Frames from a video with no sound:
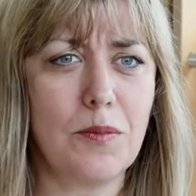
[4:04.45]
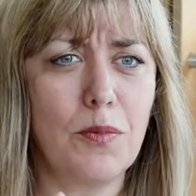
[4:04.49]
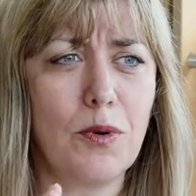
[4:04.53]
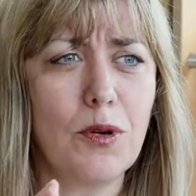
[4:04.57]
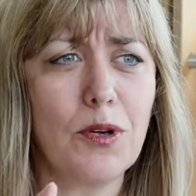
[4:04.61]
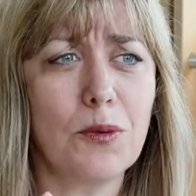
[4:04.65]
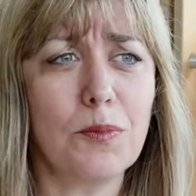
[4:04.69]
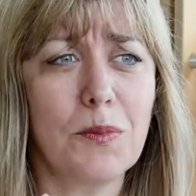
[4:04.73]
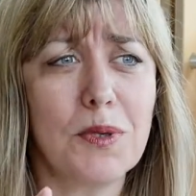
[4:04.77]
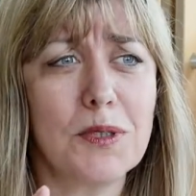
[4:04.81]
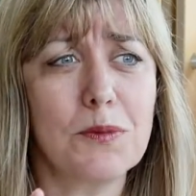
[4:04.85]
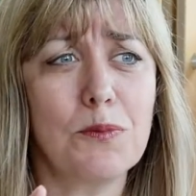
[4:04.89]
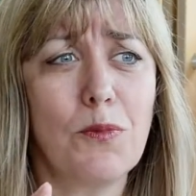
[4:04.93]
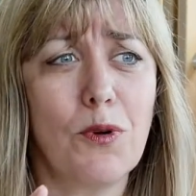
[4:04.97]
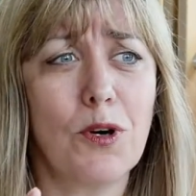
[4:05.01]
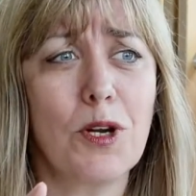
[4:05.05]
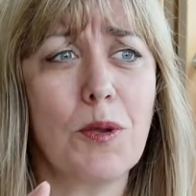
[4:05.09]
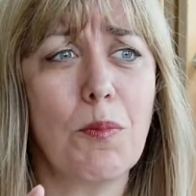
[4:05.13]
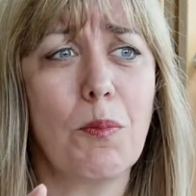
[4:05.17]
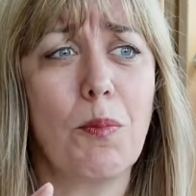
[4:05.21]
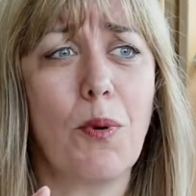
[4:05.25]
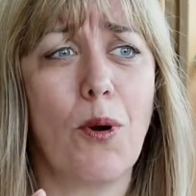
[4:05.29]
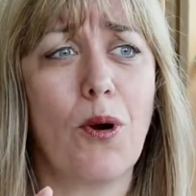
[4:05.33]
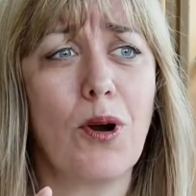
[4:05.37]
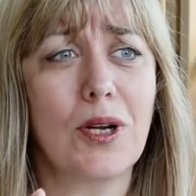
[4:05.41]
But more
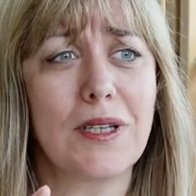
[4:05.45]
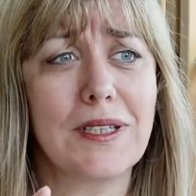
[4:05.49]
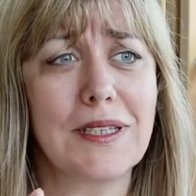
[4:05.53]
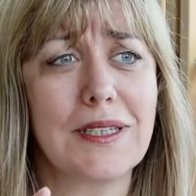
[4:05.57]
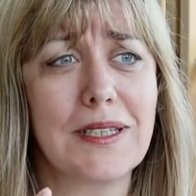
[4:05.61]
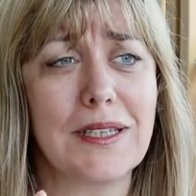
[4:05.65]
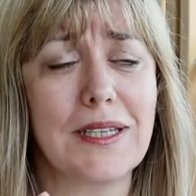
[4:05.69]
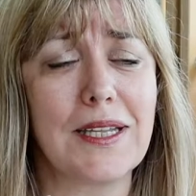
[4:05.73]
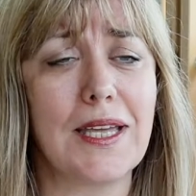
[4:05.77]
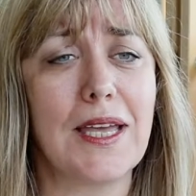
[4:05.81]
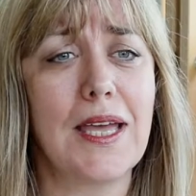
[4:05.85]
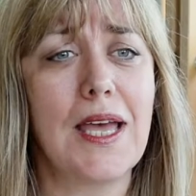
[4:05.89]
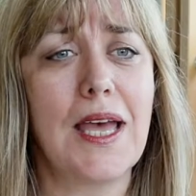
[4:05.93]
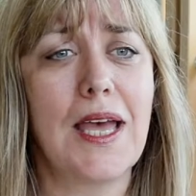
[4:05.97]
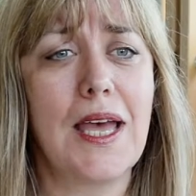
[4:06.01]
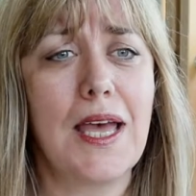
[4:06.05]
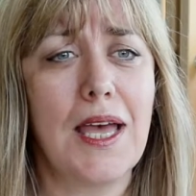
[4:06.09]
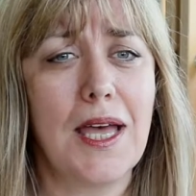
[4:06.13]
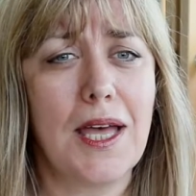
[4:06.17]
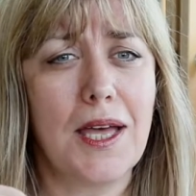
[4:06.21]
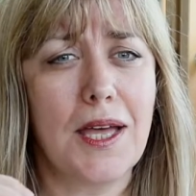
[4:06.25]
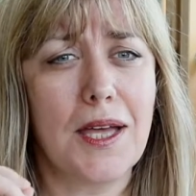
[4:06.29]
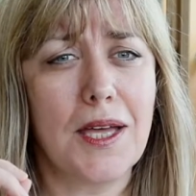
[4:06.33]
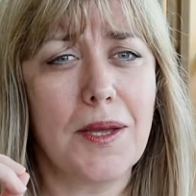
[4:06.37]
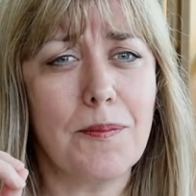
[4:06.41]
importantly,
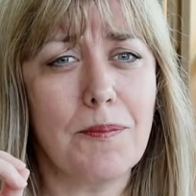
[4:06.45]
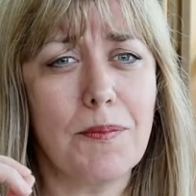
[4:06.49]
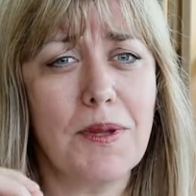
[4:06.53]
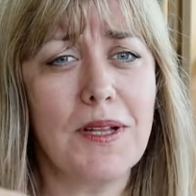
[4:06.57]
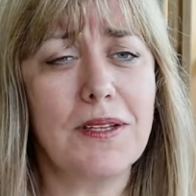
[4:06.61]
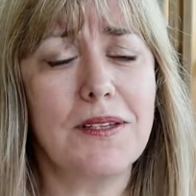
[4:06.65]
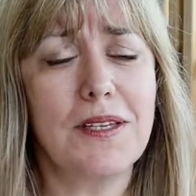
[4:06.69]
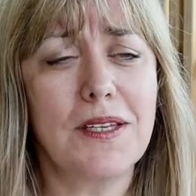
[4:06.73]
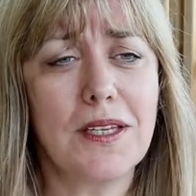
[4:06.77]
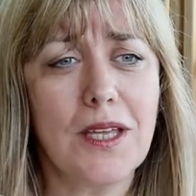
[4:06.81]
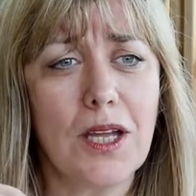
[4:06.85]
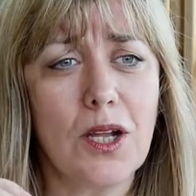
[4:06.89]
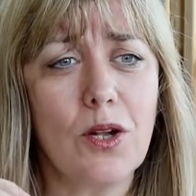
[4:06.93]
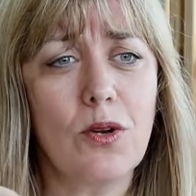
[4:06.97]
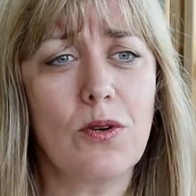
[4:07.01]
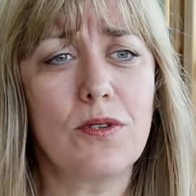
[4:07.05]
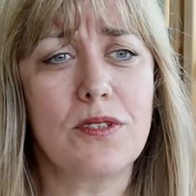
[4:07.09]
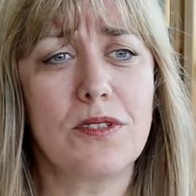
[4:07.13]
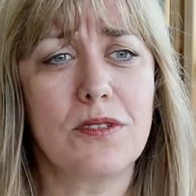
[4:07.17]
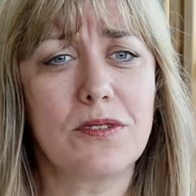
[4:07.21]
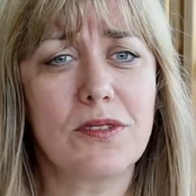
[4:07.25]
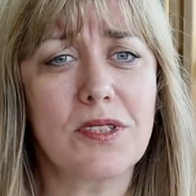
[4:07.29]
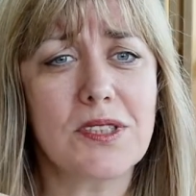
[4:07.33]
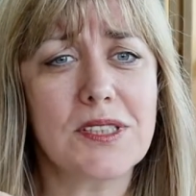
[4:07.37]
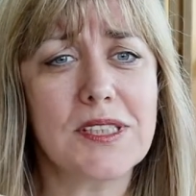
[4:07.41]
building
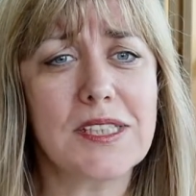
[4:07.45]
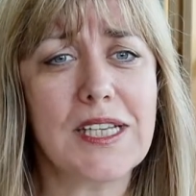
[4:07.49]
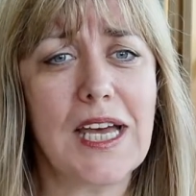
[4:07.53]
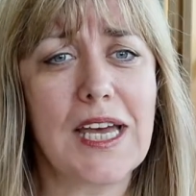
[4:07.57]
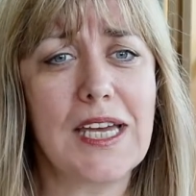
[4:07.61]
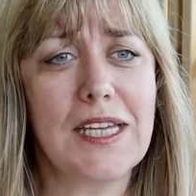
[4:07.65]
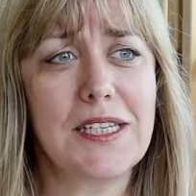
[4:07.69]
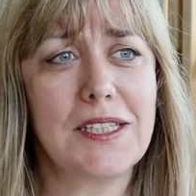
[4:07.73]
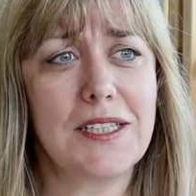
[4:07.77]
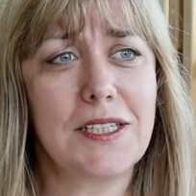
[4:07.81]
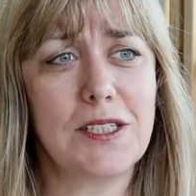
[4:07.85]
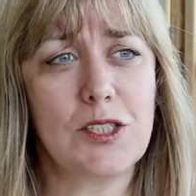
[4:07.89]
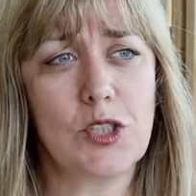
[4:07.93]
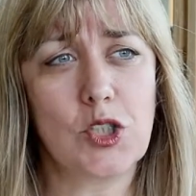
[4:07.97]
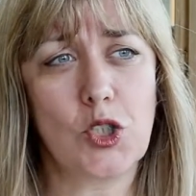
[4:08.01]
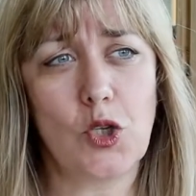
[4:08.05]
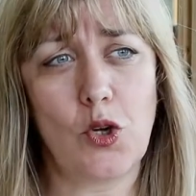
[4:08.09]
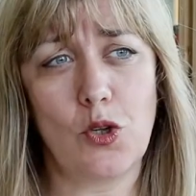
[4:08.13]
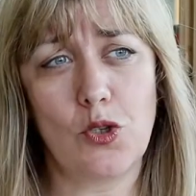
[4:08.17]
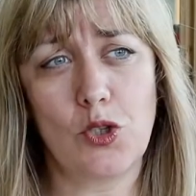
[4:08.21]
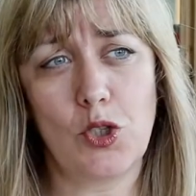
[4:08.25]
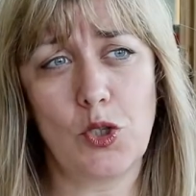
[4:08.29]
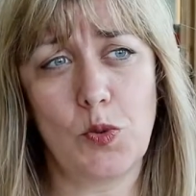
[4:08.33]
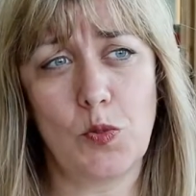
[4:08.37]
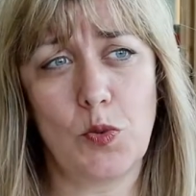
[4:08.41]
inclusive societies
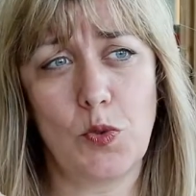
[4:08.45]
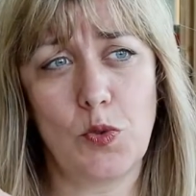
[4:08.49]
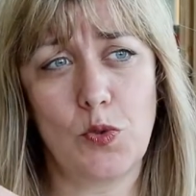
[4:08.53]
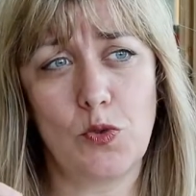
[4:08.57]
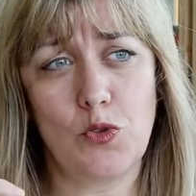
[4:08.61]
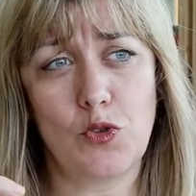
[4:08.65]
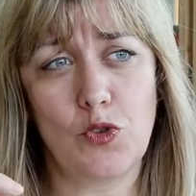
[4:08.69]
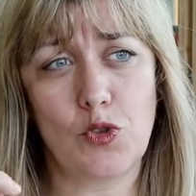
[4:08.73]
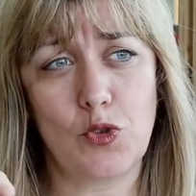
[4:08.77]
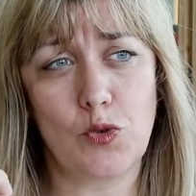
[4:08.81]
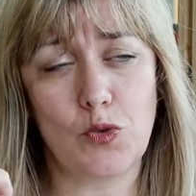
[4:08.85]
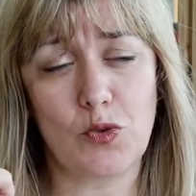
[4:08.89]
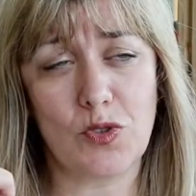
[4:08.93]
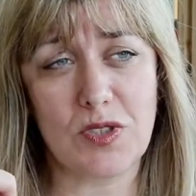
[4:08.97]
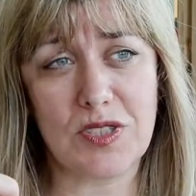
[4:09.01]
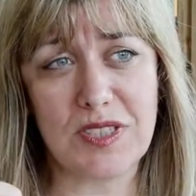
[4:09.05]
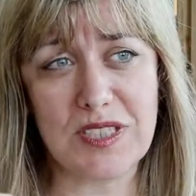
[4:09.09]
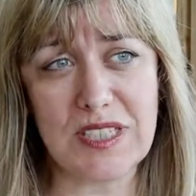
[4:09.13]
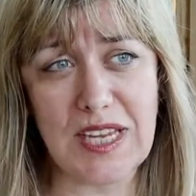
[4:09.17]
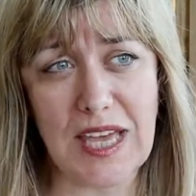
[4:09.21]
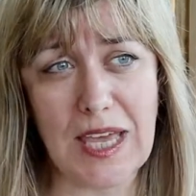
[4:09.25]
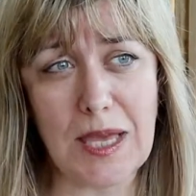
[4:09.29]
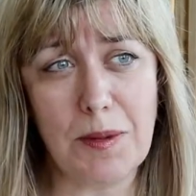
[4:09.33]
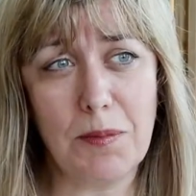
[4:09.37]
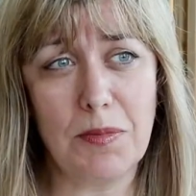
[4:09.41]
contributes to
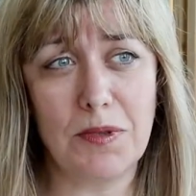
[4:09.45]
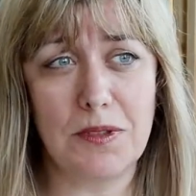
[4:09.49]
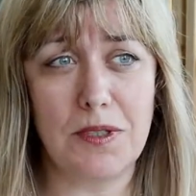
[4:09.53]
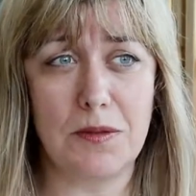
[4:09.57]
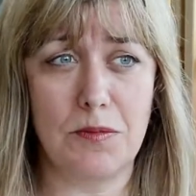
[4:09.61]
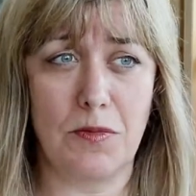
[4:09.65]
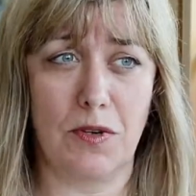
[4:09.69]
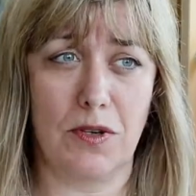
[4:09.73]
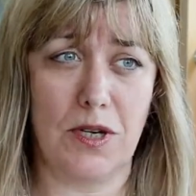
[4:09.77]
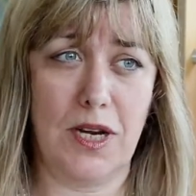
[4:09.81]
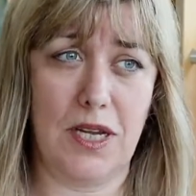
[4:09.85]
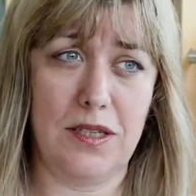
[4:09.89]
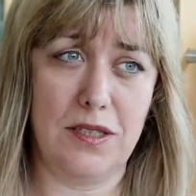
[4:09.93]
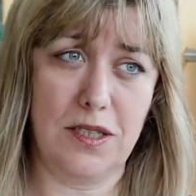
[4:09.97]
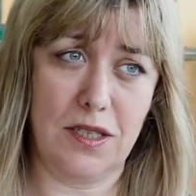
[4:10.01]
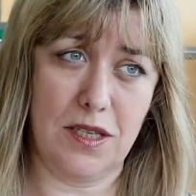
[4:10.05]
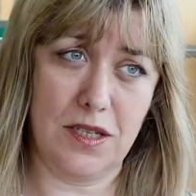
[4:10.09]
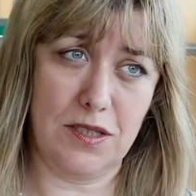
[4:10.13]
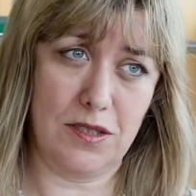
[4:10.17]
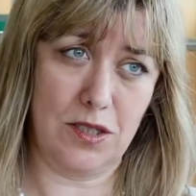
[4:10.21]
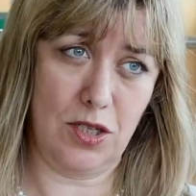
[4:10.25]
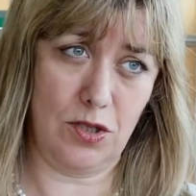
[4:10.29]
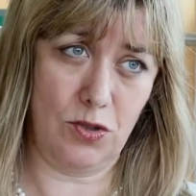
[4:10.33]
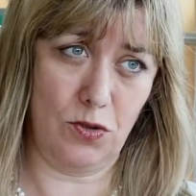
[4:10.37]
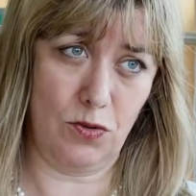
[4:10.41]
stable democratic
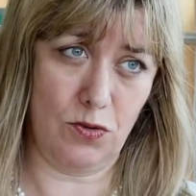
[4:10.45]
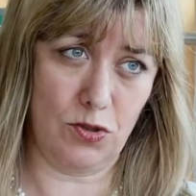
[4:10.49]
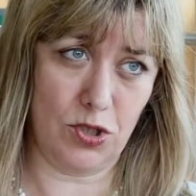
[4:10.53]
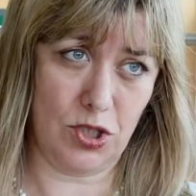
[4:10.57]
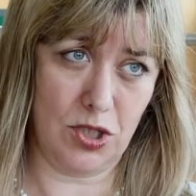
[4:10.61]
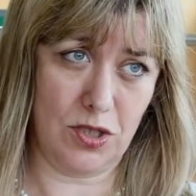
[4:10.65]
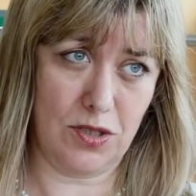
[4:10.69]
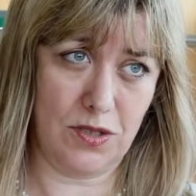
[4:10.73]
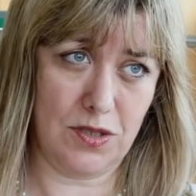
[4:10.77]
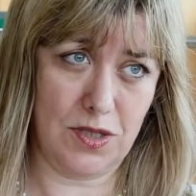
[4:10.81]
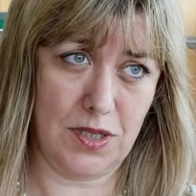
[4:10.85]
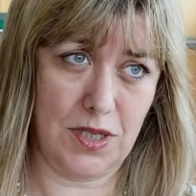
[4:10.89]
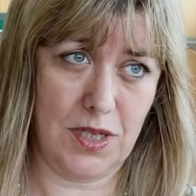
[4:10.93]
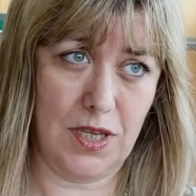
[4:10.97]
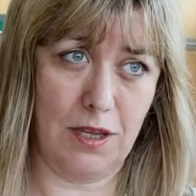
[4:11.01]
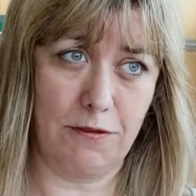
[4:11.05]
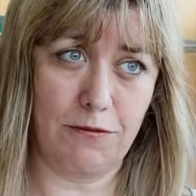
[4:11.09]
institutions